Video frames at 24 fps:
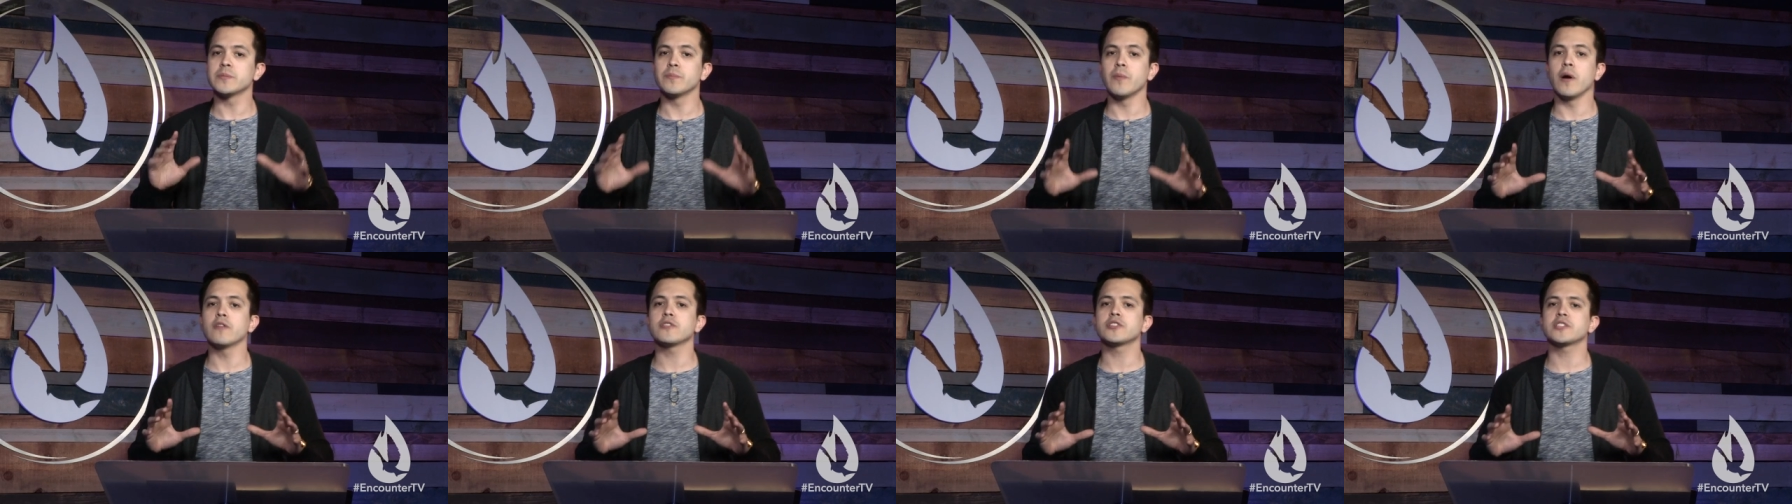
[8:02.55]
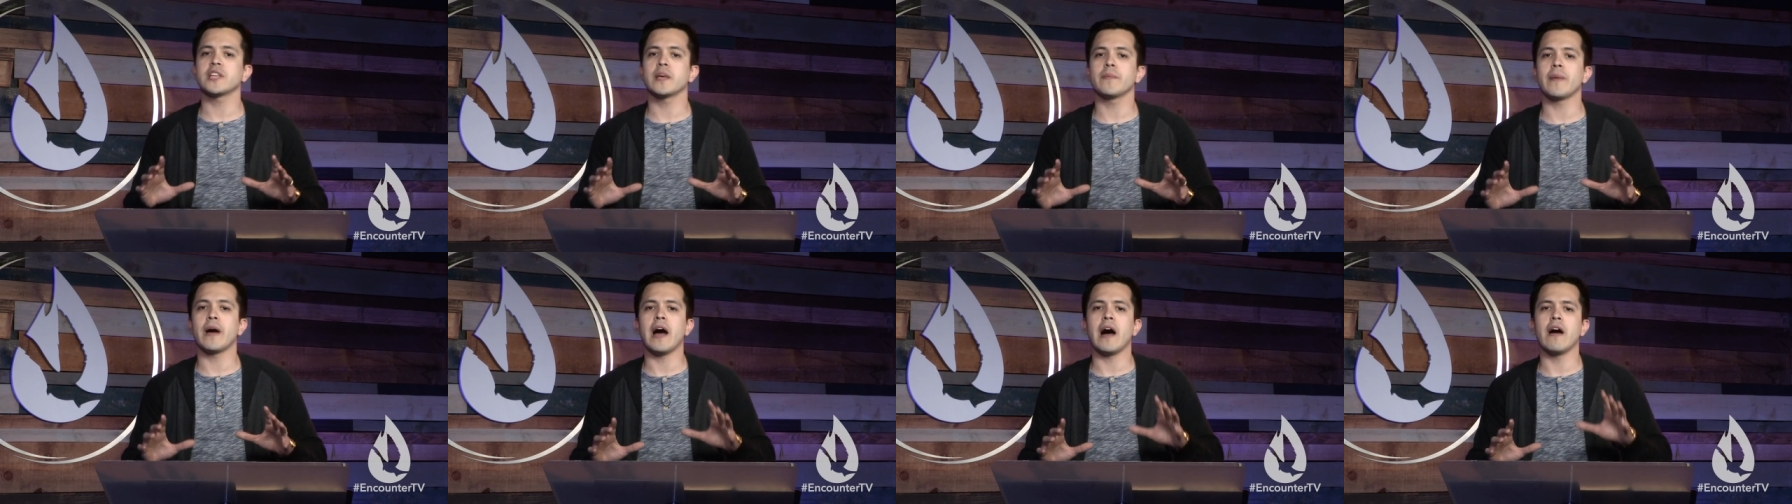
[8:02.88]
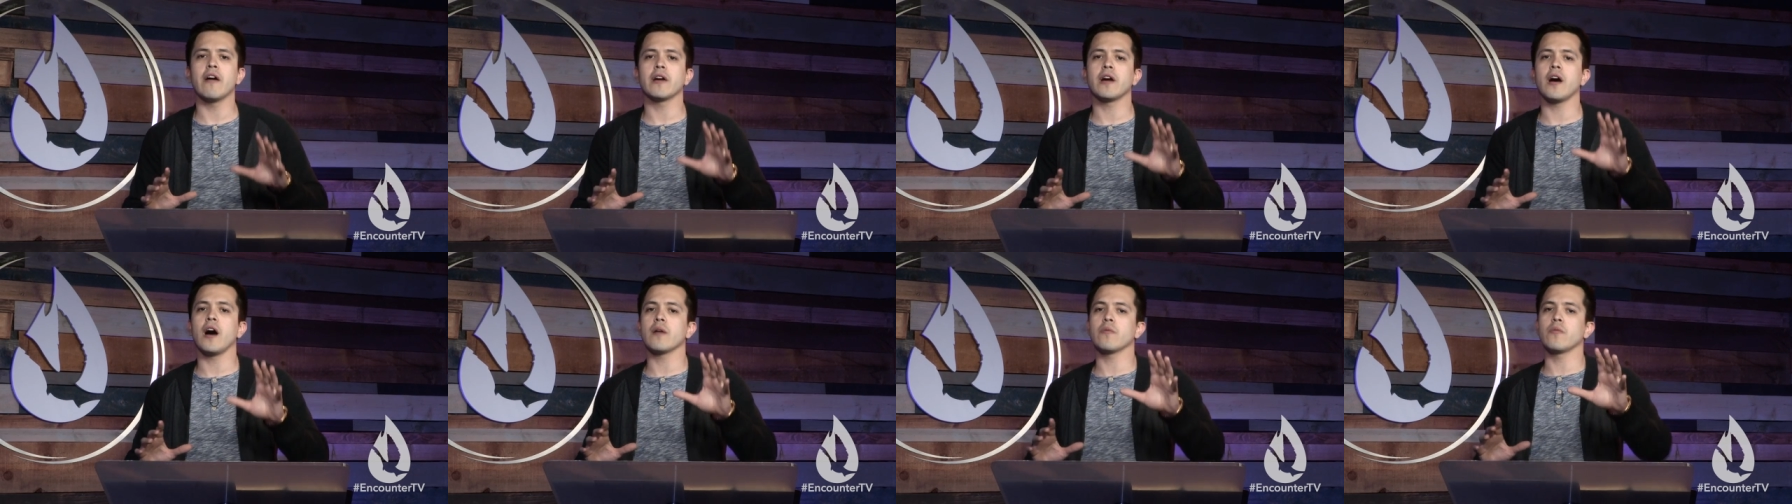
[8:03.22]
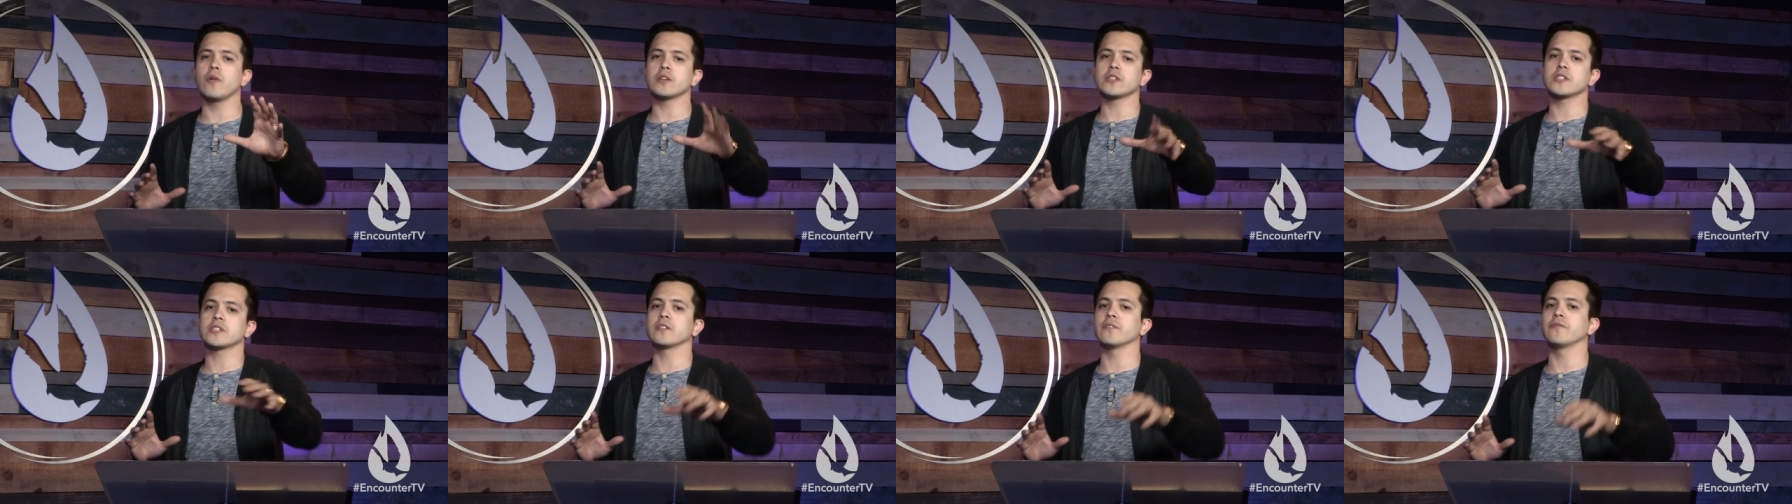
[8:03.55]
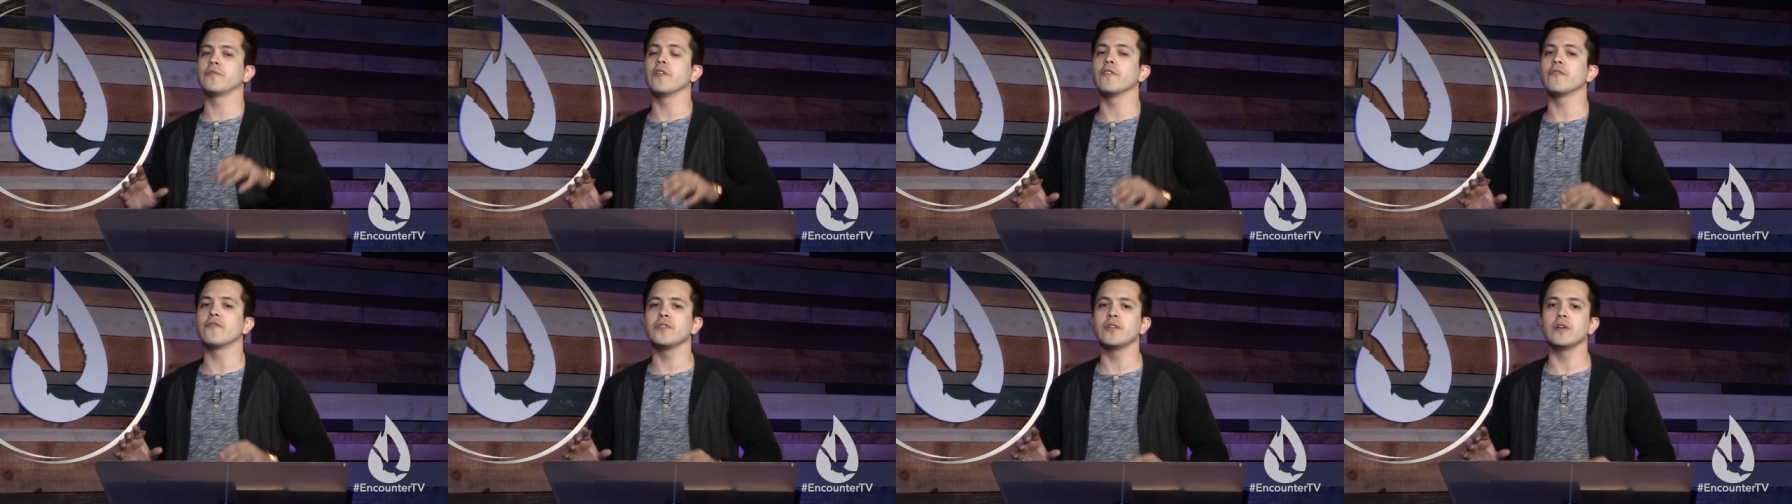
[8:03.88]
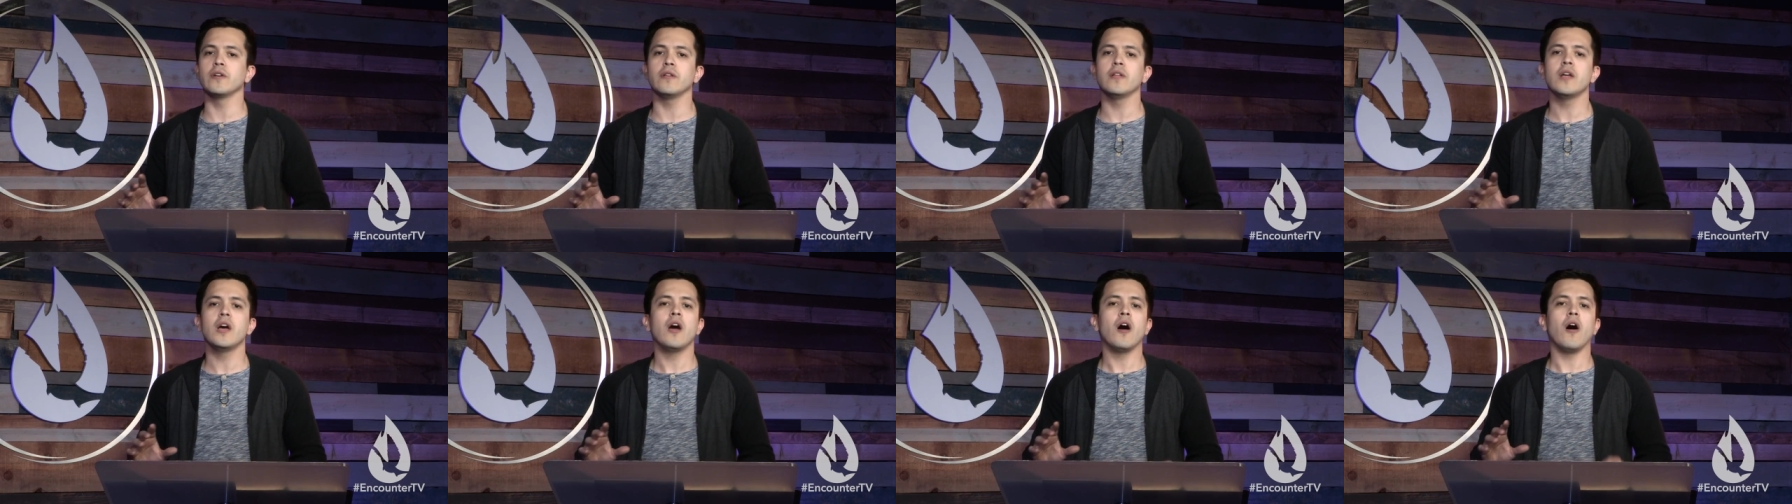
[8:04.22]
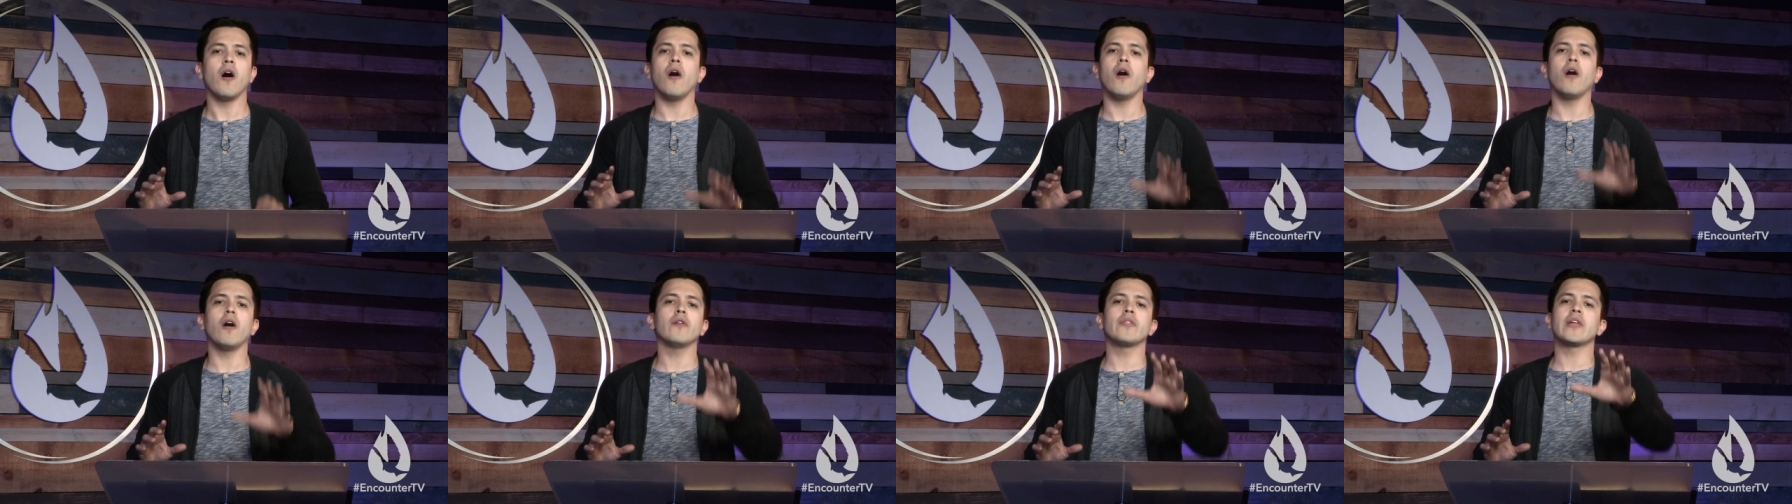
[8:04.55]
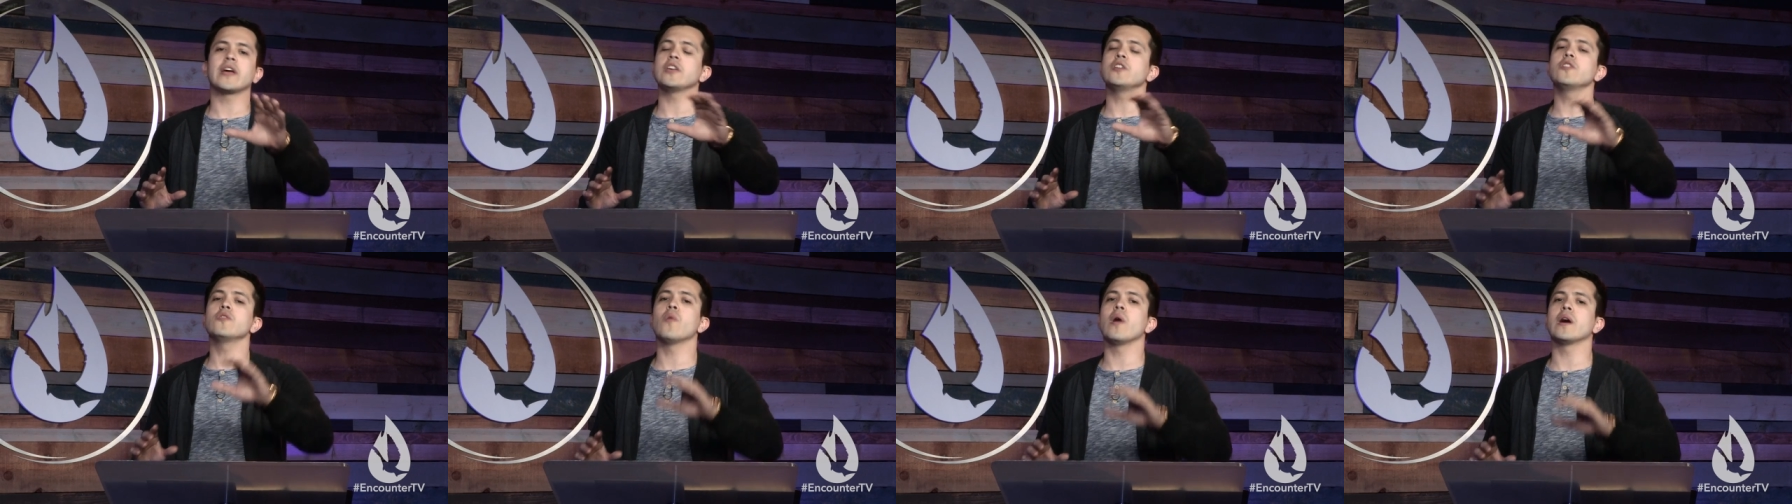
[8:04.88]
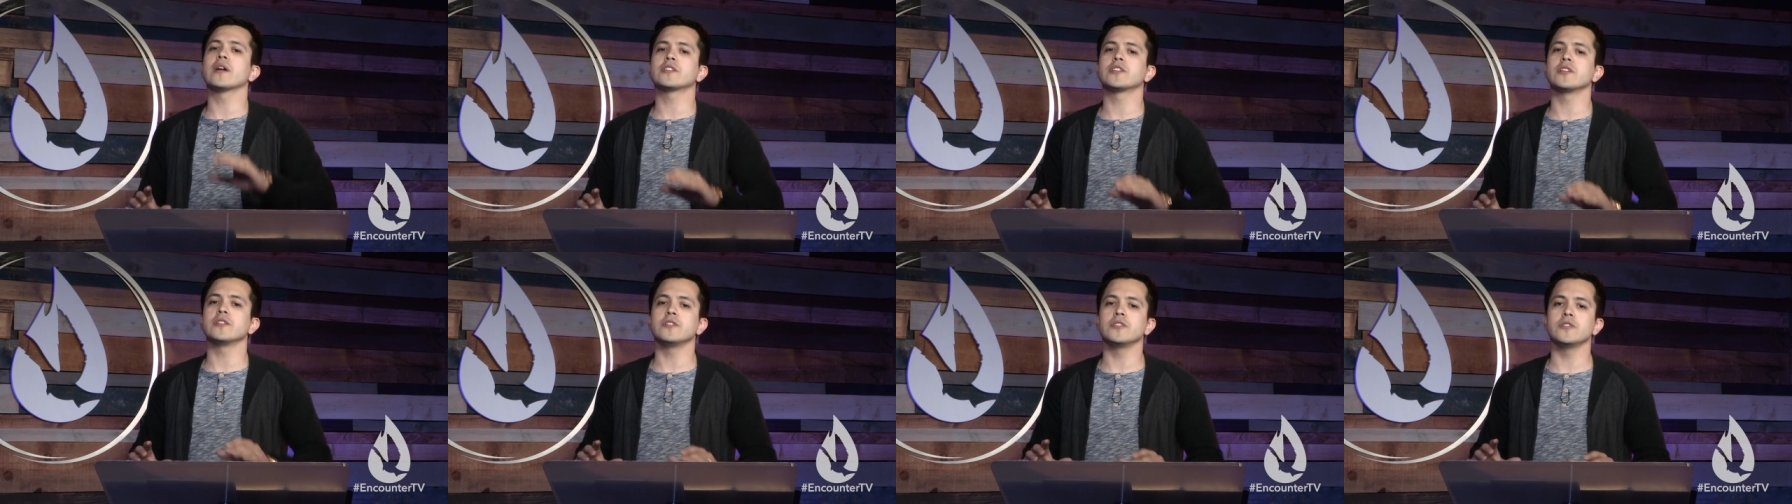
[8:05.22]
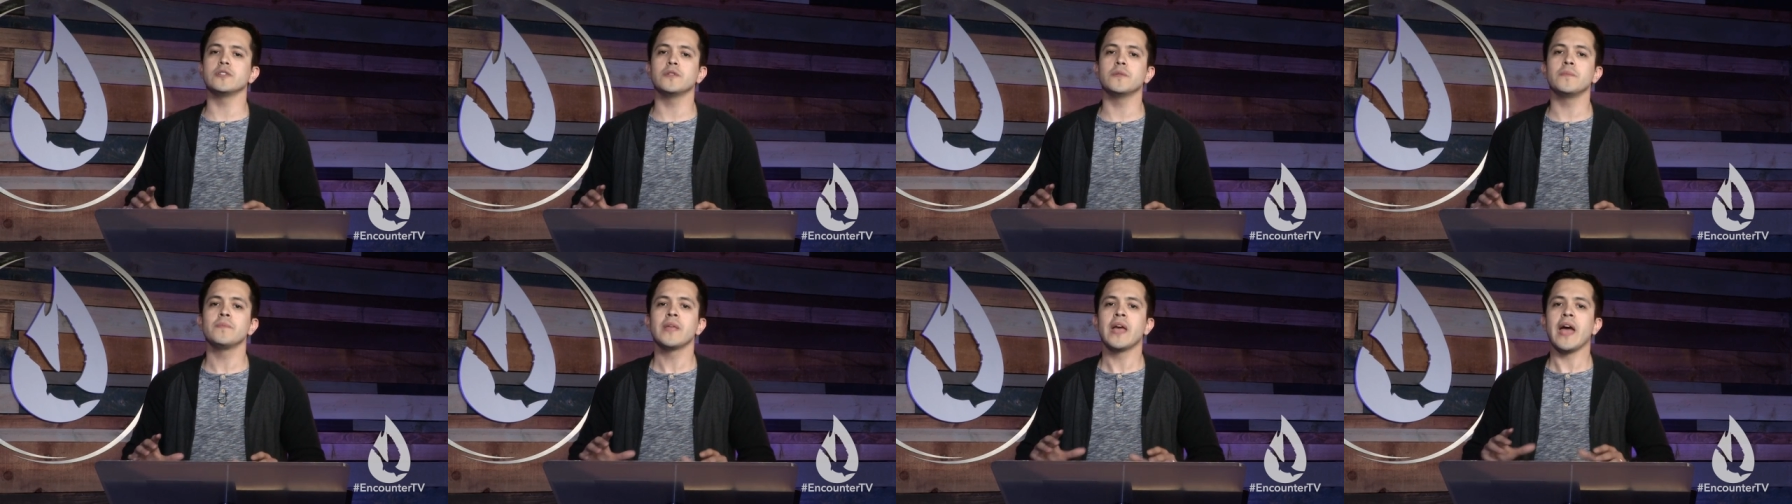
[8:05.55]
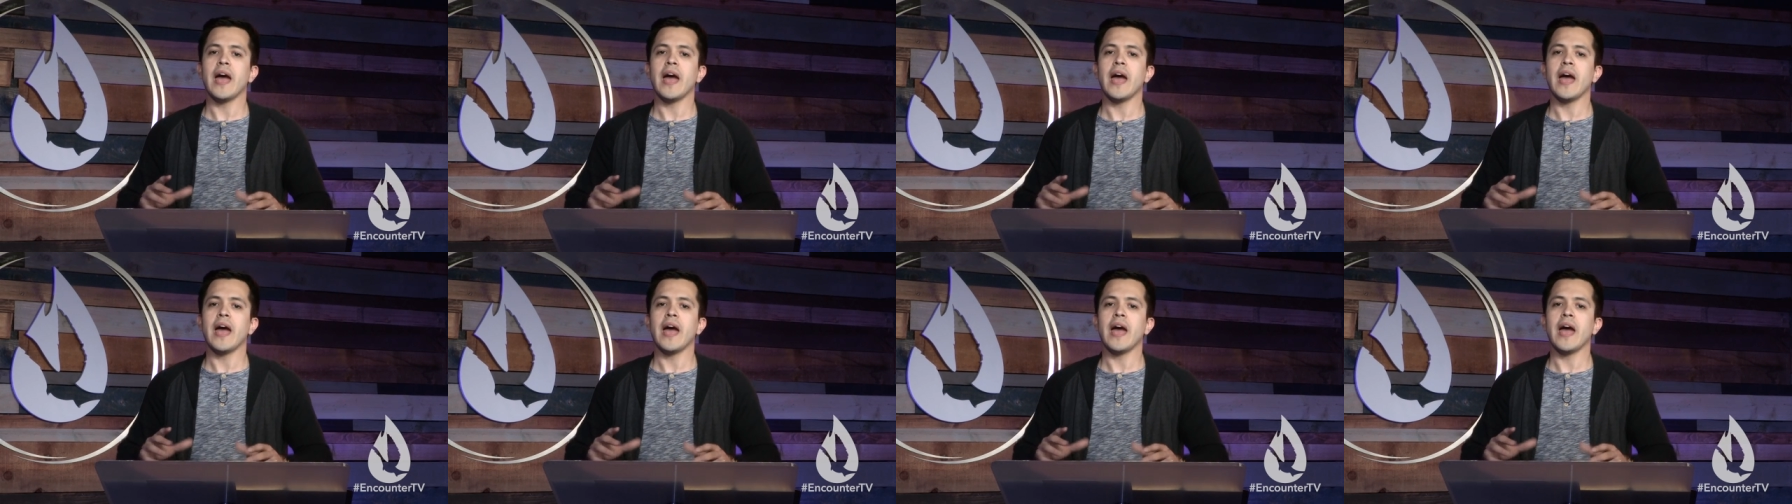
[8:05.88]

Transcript: mostly about how God wants to fulfill all that you want to do,